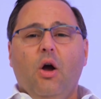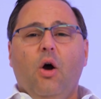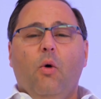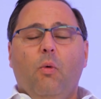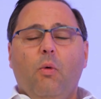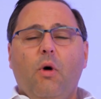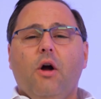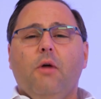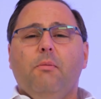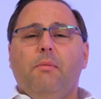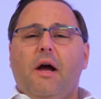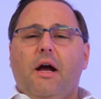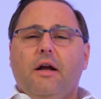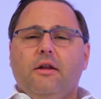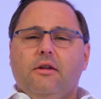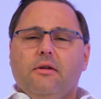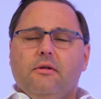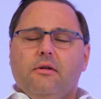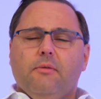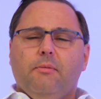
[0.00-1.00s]
Welcome
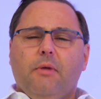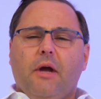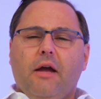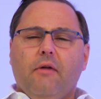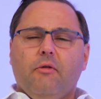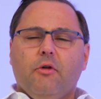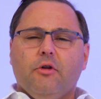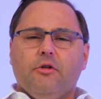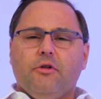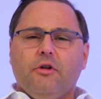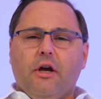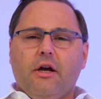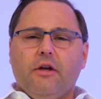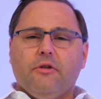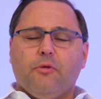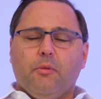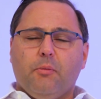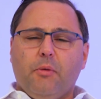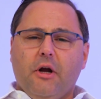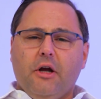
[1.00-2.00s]
back to the Behavioral
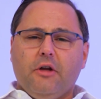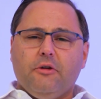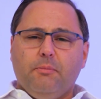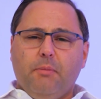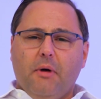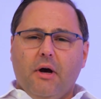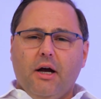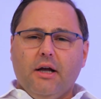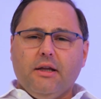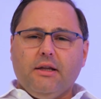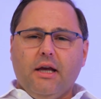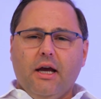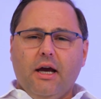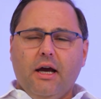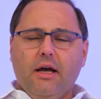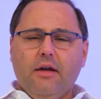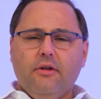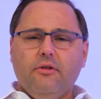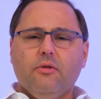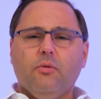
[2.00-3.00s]
Science for Brands
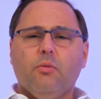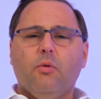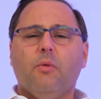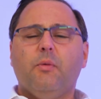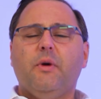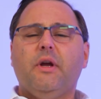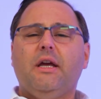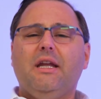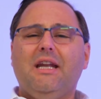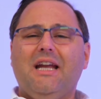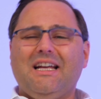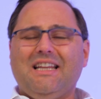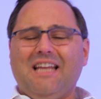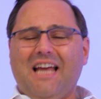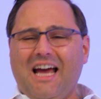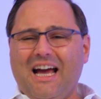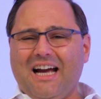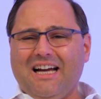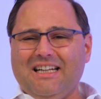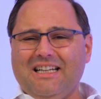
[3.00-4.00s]
podcast, where we connect
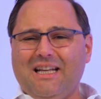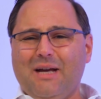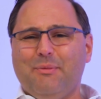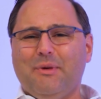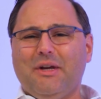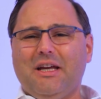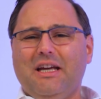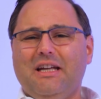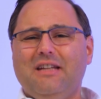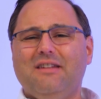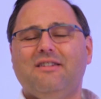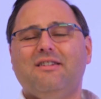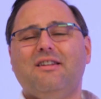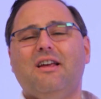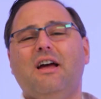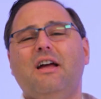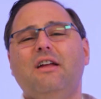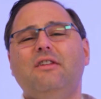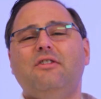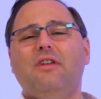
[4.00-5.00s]
academic
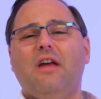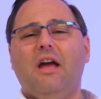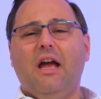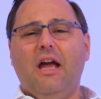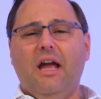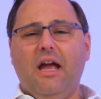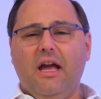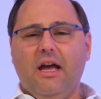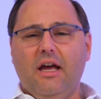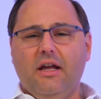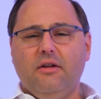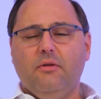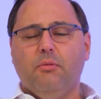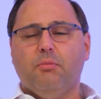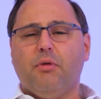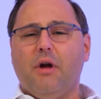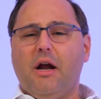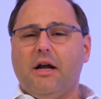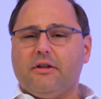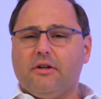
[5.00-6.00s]
insights and
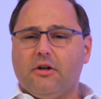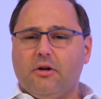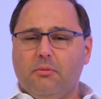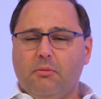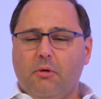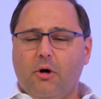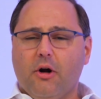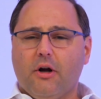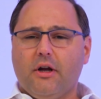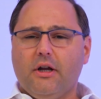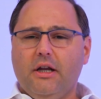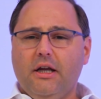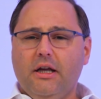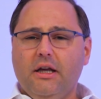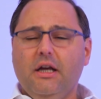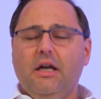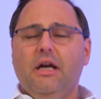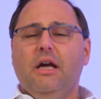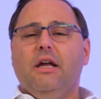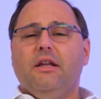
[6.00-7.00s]
practical
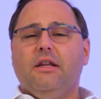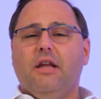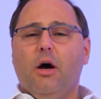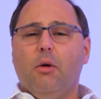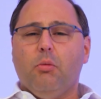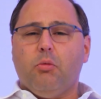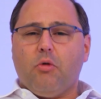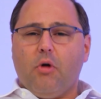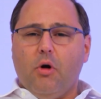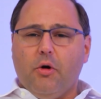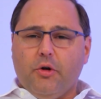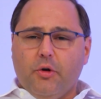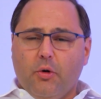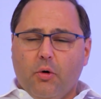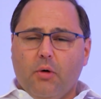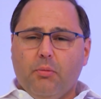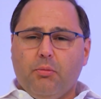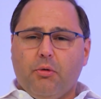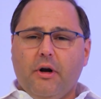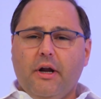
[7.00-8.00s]
marketing to help grow
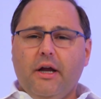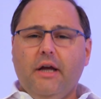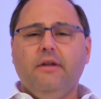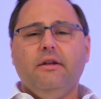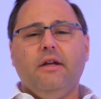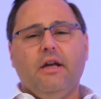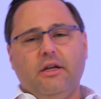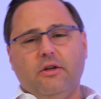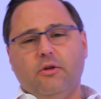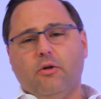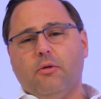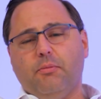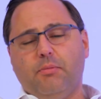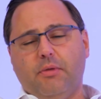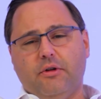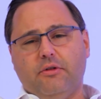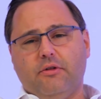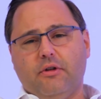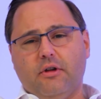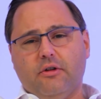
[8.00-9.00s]
your brand and your
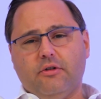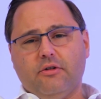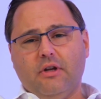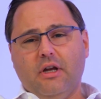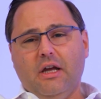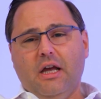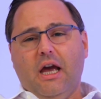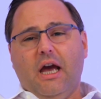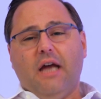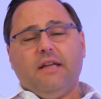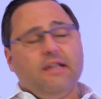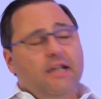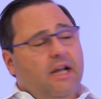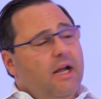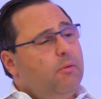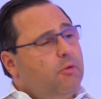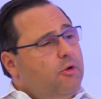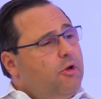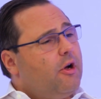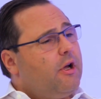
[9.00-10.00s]
business. And
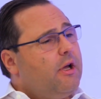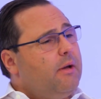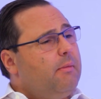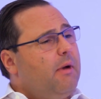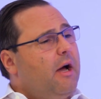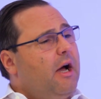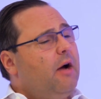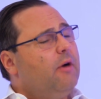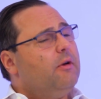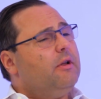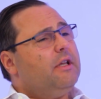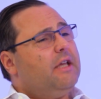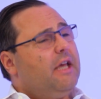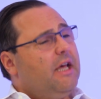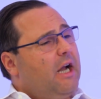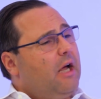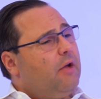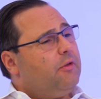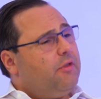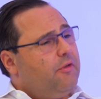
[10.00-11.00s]
today we're talking about
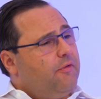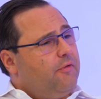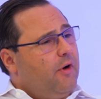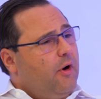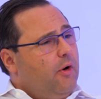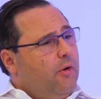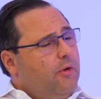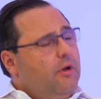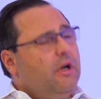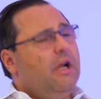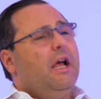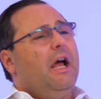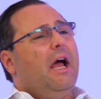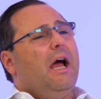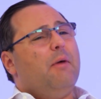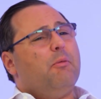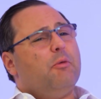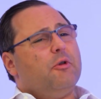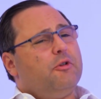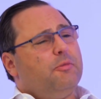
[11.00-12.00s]
get out the vote.
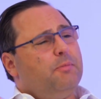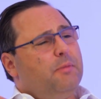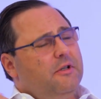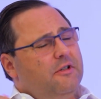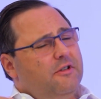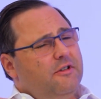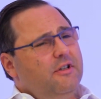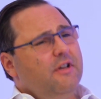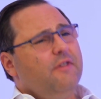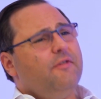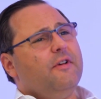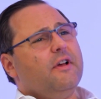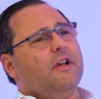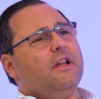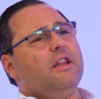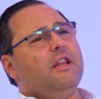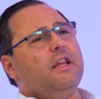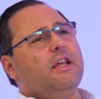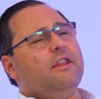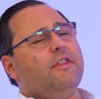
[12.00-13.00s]
And we're
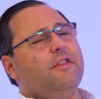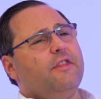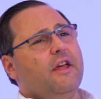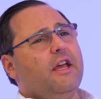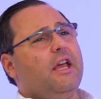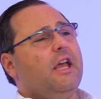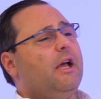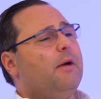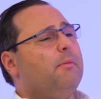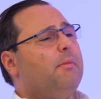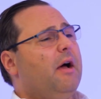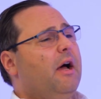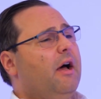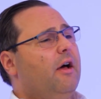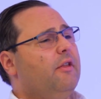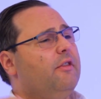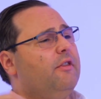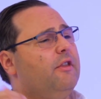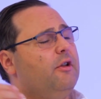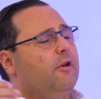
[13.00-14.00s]
specifically thinking
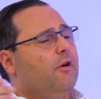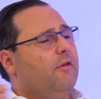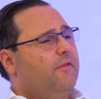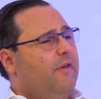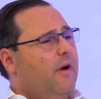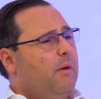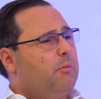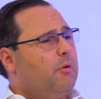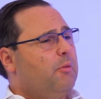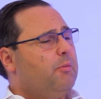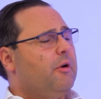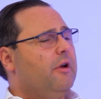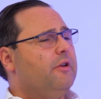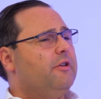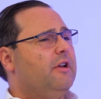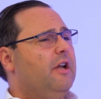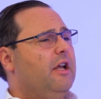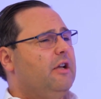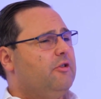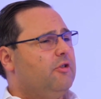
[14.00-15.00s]
about the November
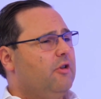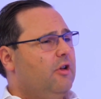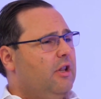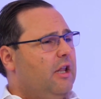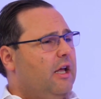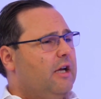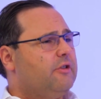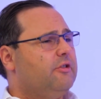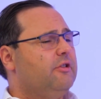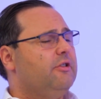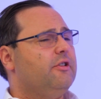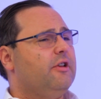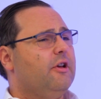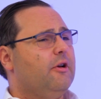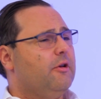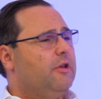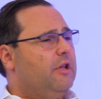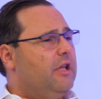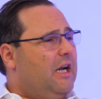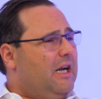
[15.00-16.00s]
presidential elections
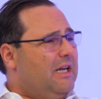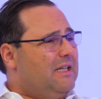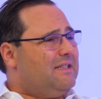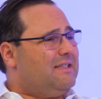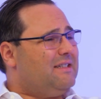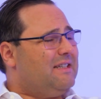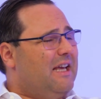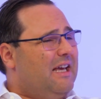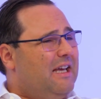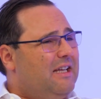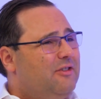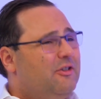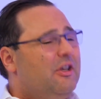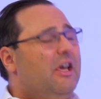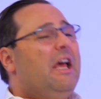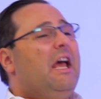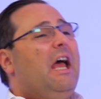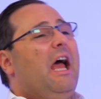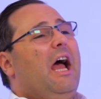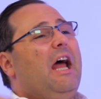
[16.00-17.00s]
here in the United States
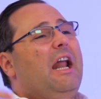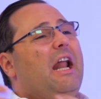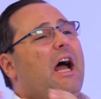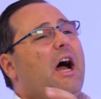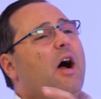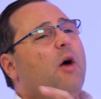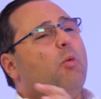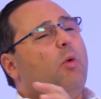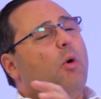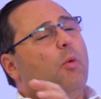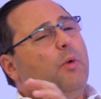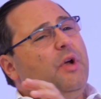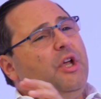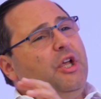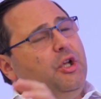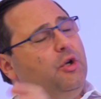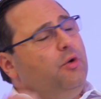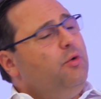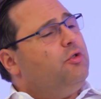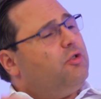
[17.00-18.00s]
and how what we
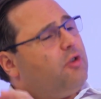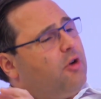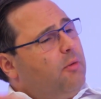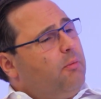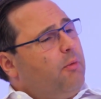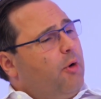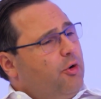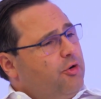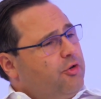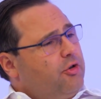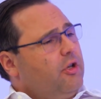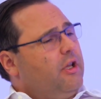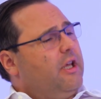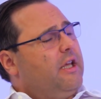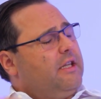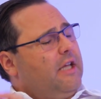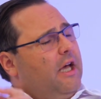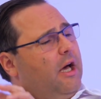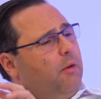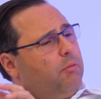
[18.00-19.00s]
use commercially
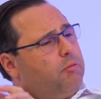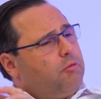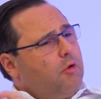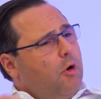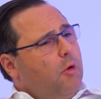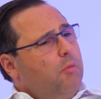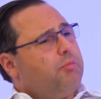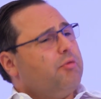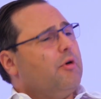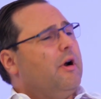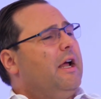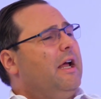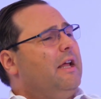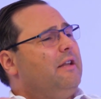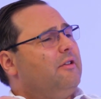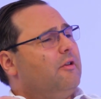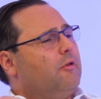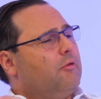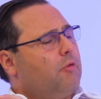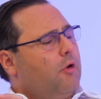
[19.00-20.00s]
to help grow
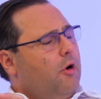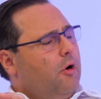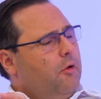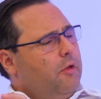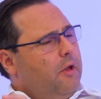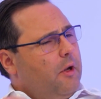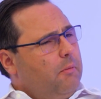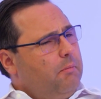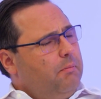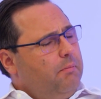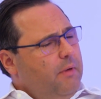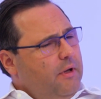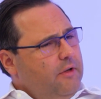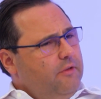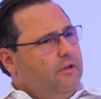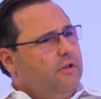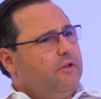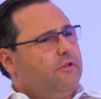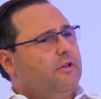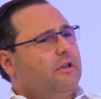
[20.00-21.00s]
brands and grow their
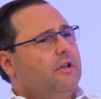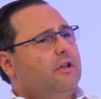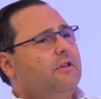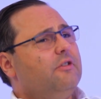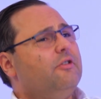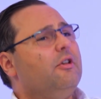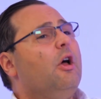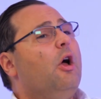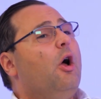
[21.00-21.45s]
businesses